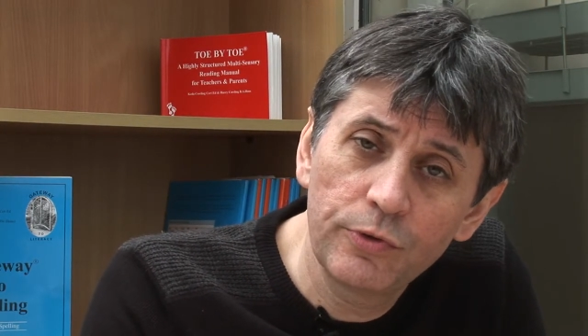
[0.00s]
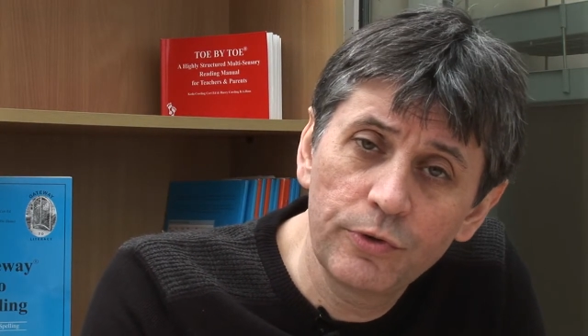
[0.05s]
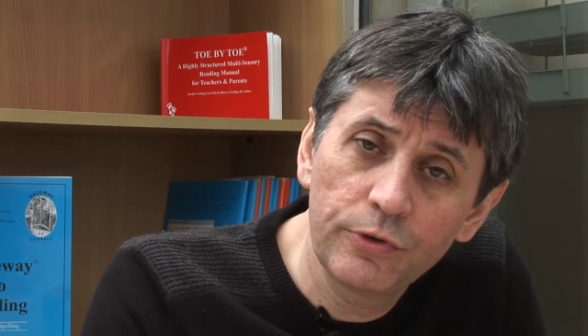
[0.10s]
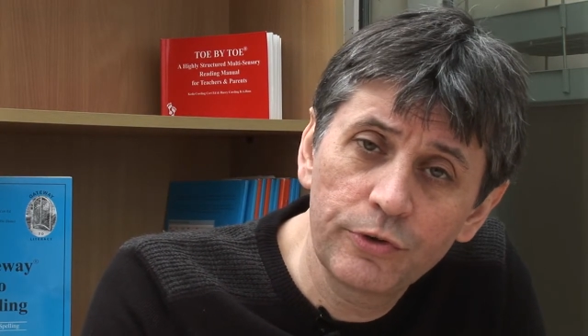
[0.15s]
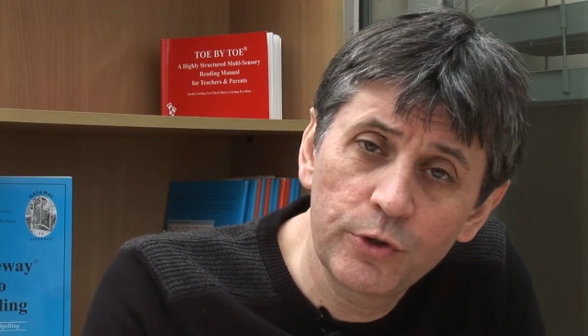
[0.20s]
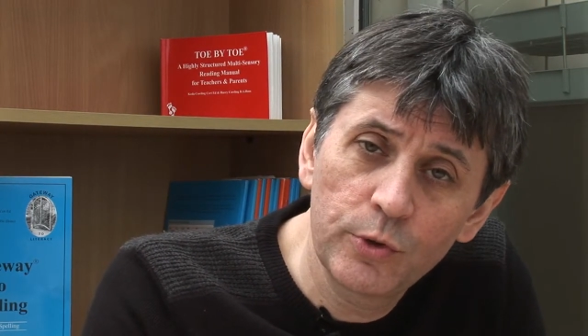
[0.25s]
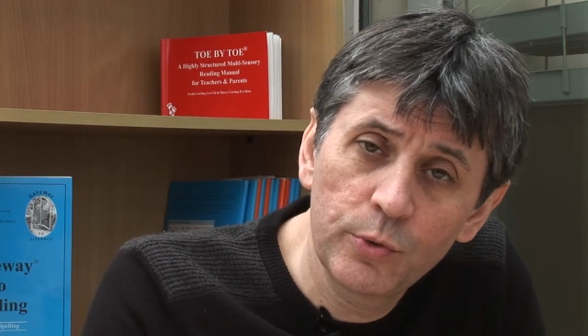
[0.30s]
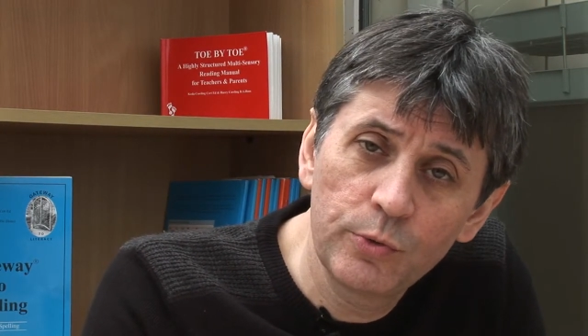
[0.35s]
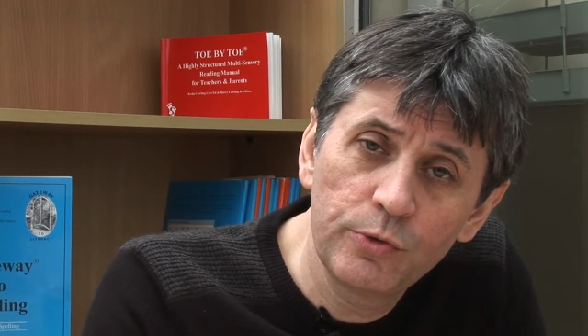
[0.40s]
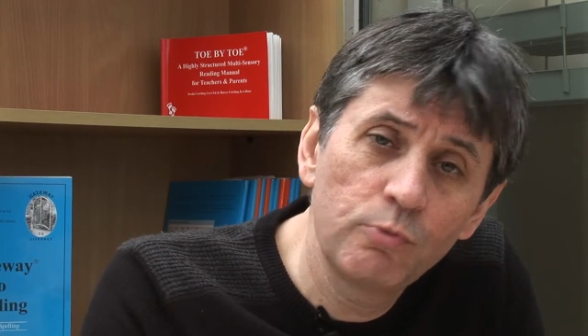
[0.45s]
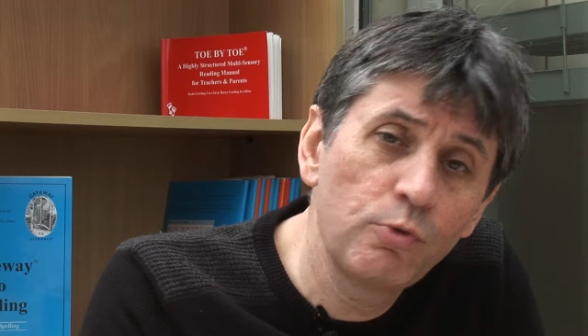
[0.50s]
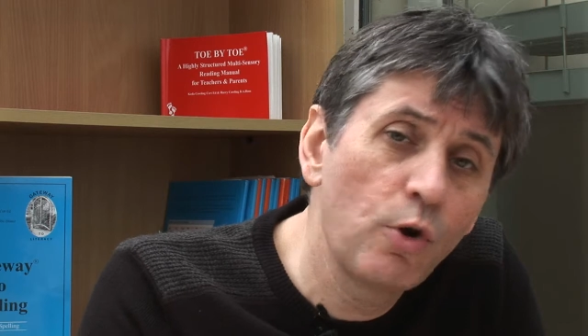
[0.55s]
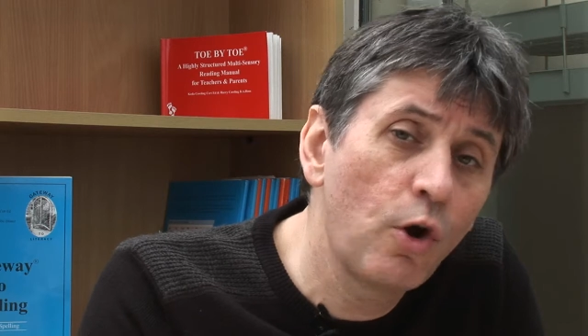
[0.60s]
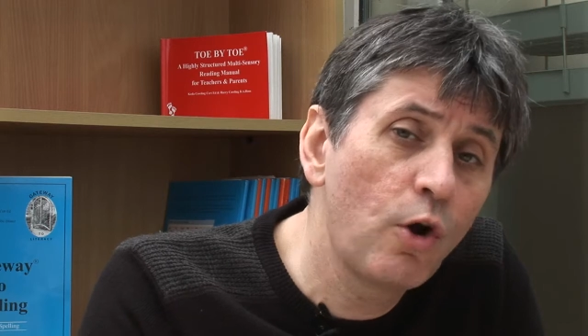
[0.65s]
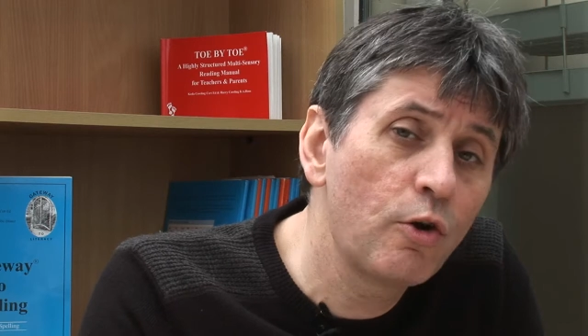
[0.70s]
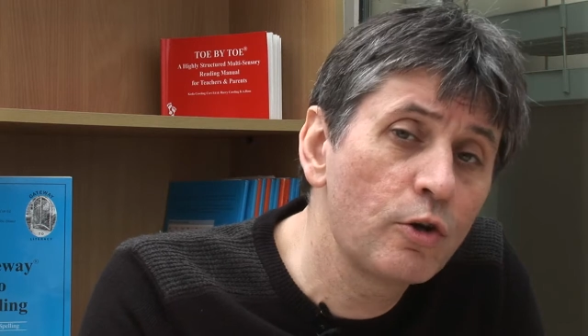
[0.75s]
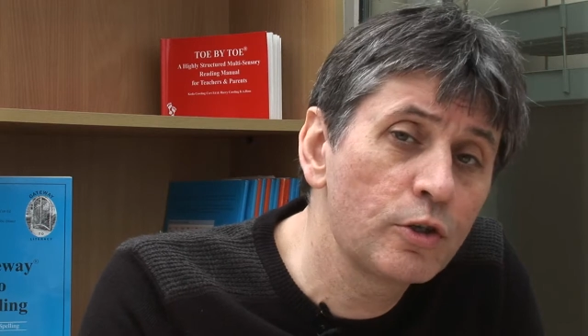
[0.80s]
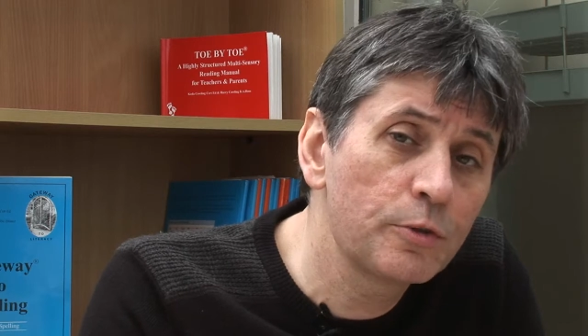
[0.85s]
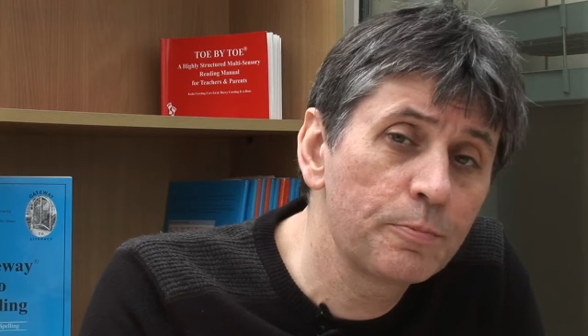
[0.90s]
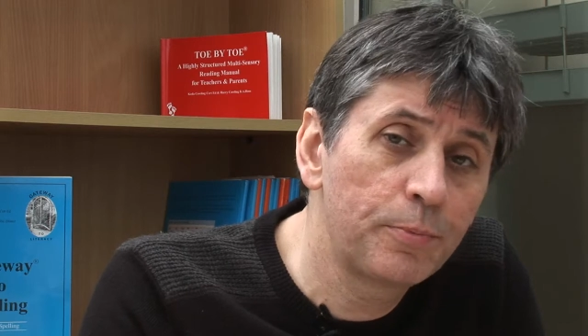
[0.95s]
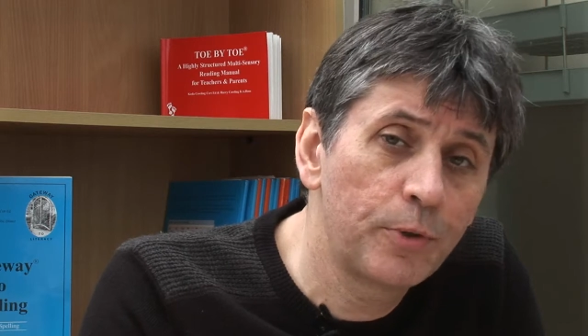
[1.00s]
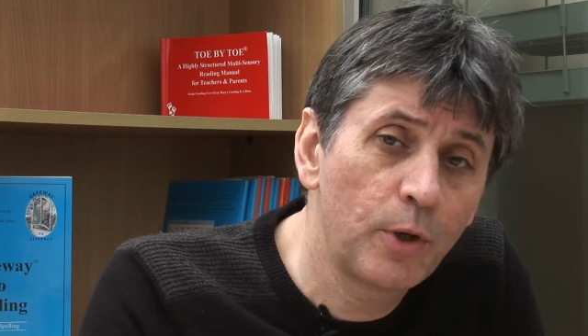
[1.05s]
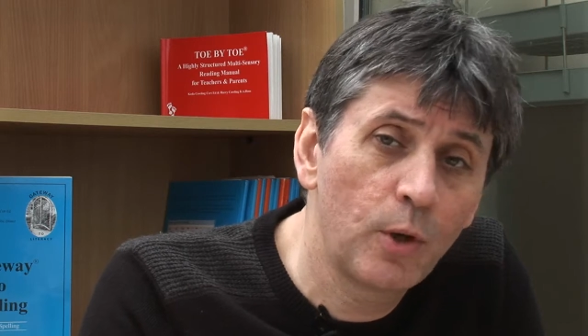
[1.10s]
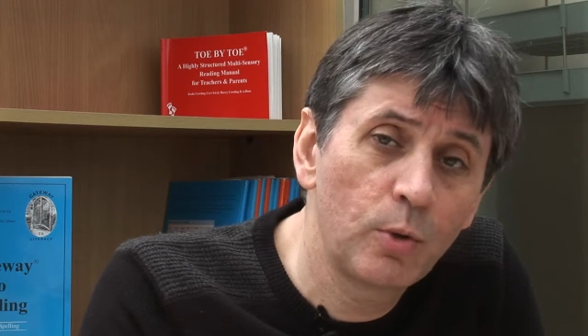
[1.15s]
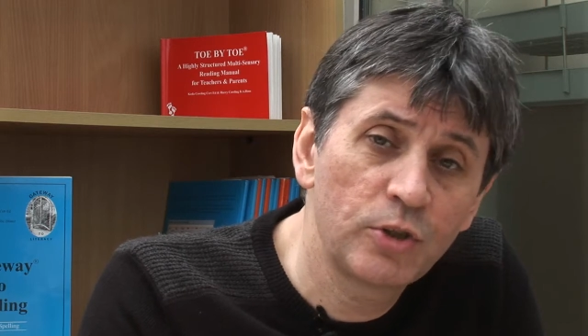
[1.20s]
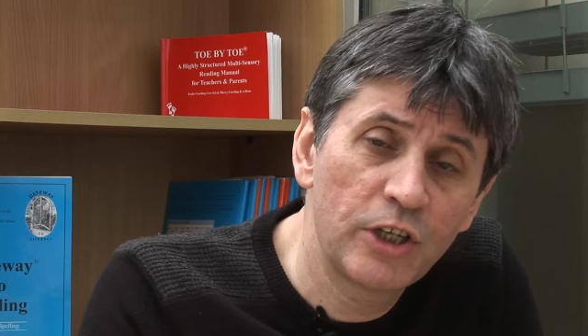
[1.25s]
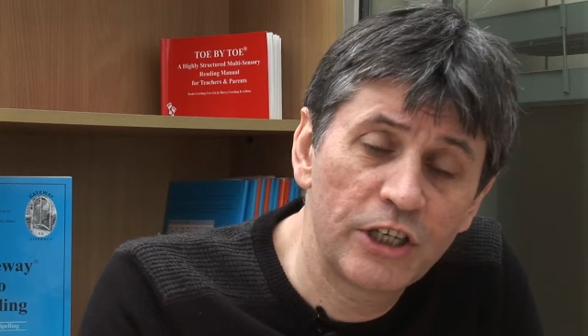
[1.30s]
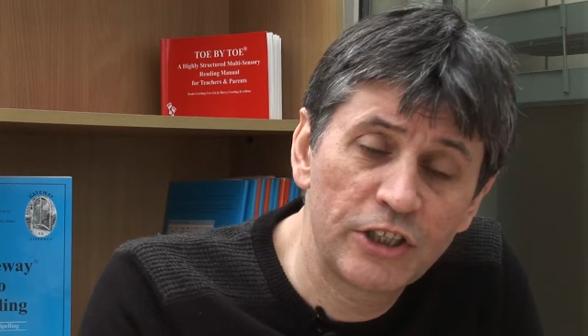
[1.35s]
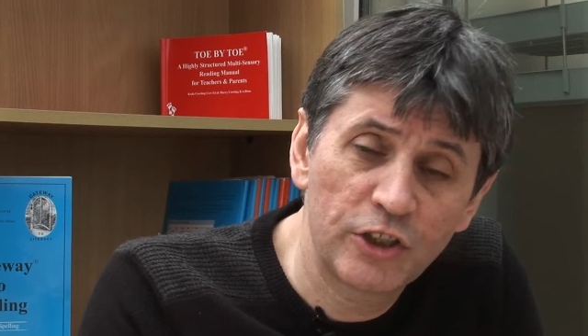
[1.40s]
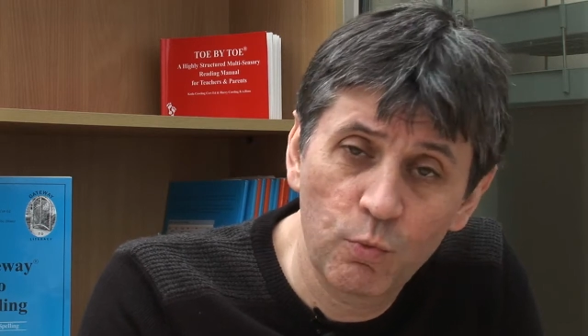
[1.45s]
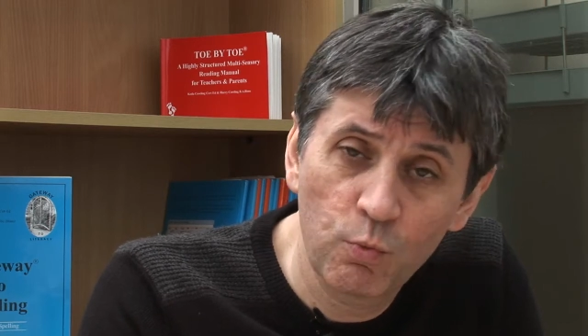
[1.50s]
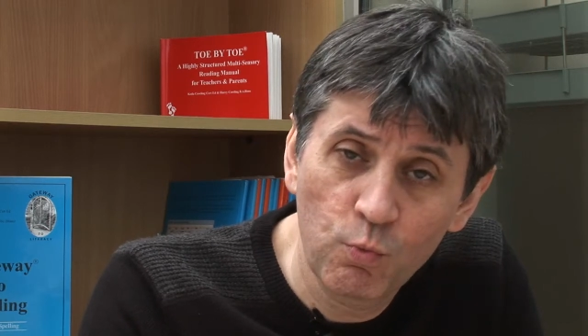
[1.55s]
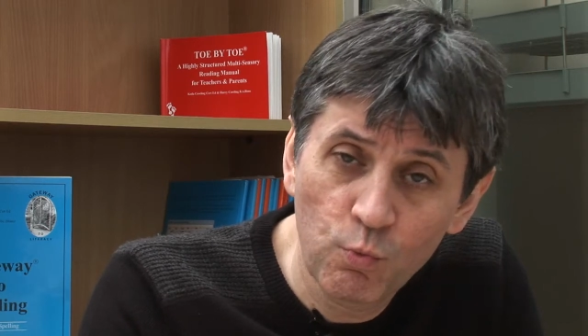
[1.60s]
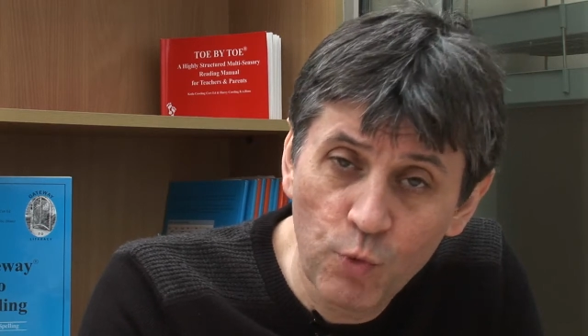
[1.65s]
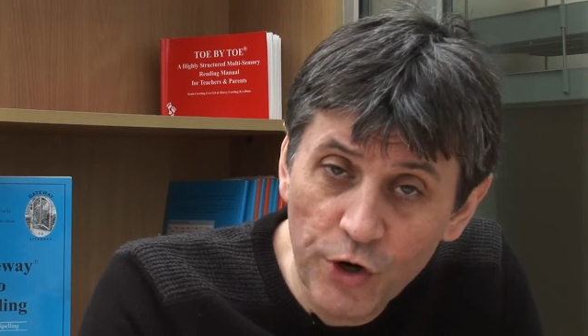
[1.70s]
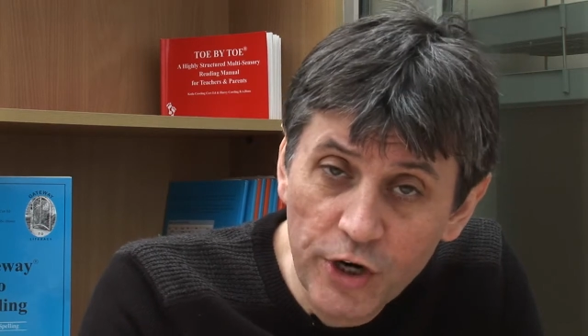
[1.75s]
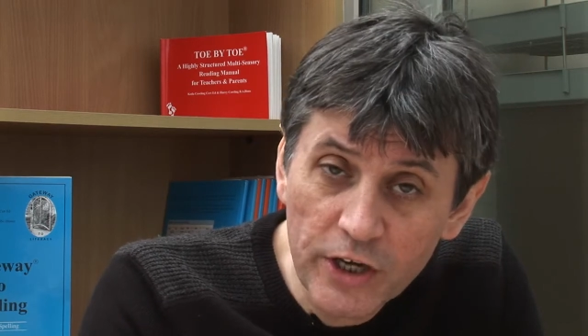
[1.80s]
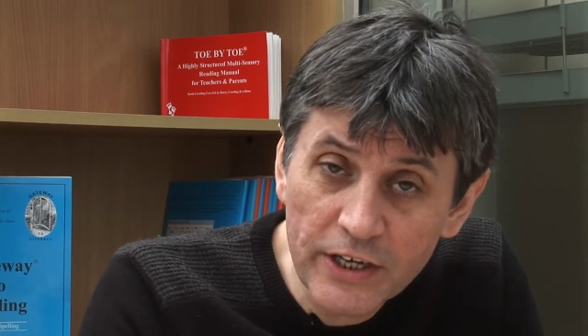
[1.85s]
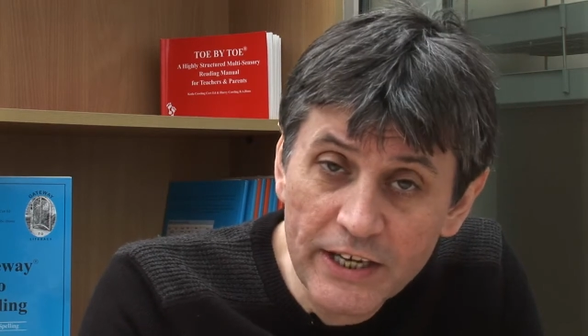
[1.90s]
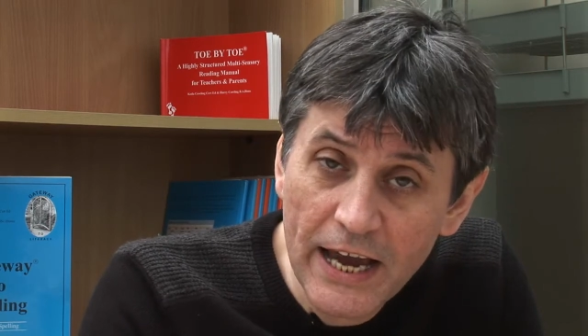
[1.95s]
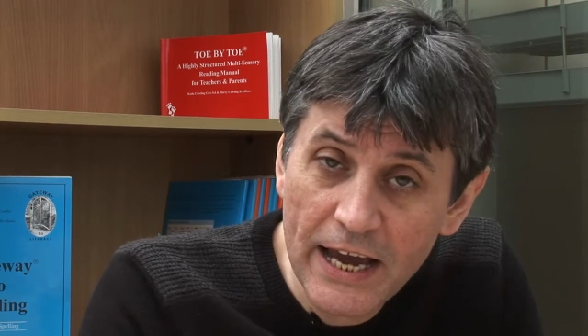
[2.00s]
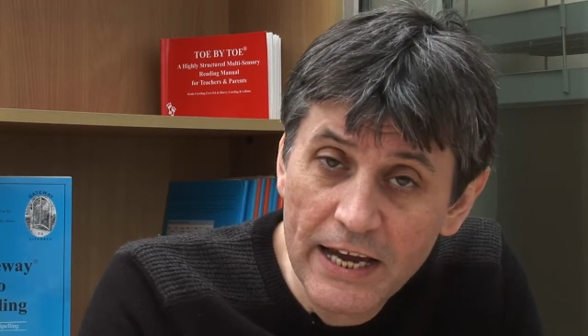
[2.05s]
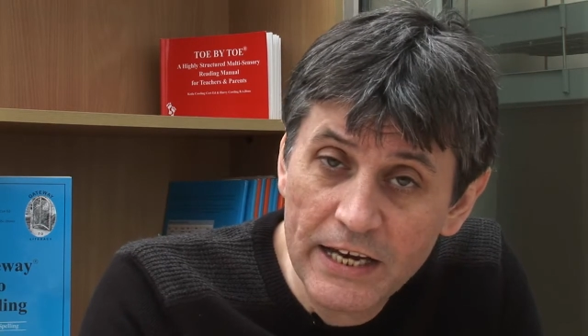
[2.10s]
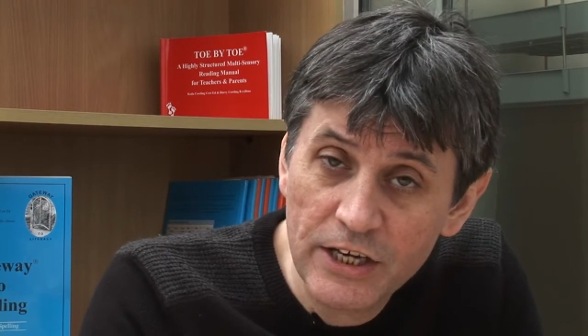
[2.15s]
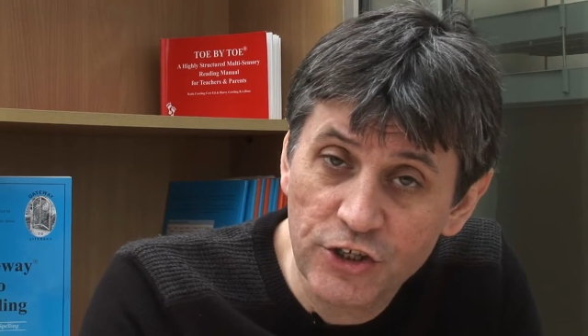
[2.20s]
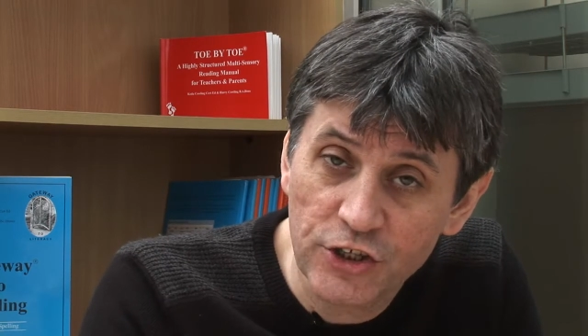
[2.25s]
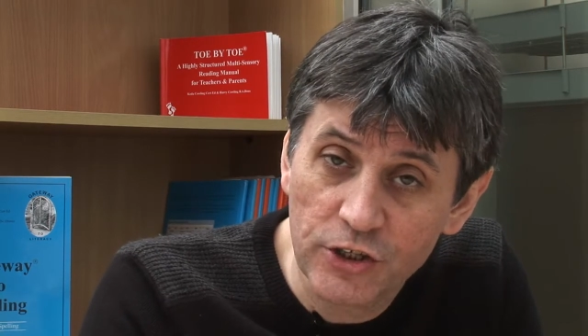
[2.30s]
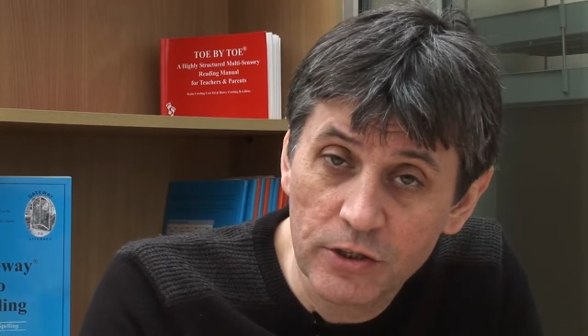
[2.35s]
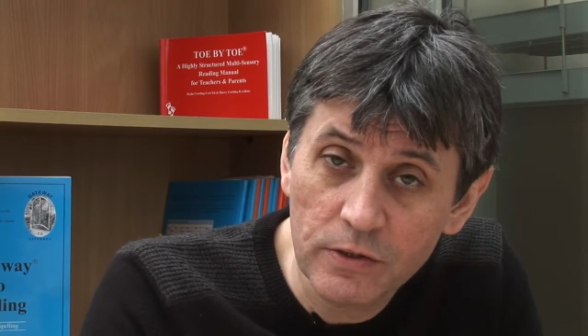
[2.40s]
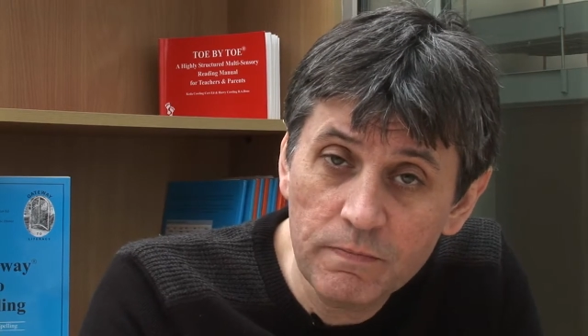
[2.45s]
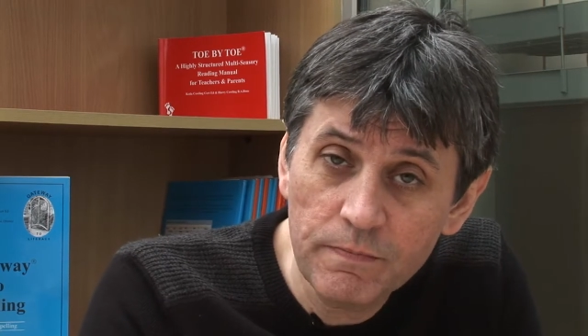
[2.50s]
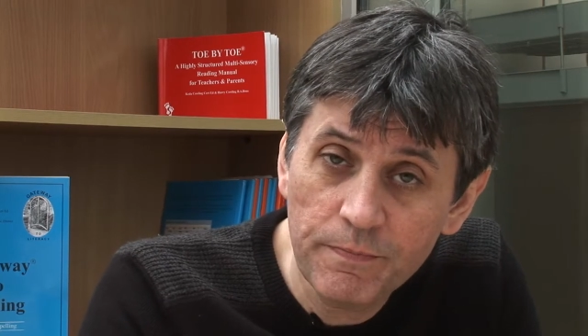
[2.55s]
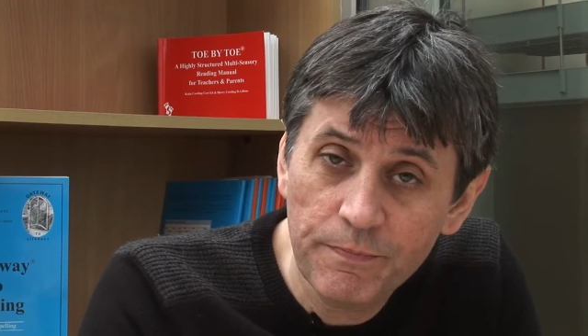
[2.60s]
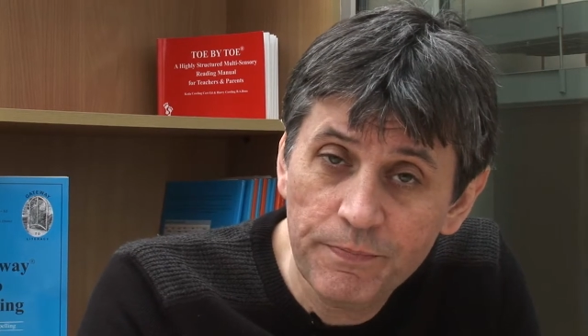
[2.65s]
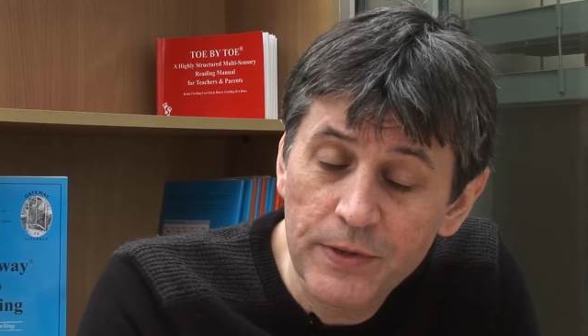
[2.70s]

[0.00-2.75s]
through the RAWS process on one occasion.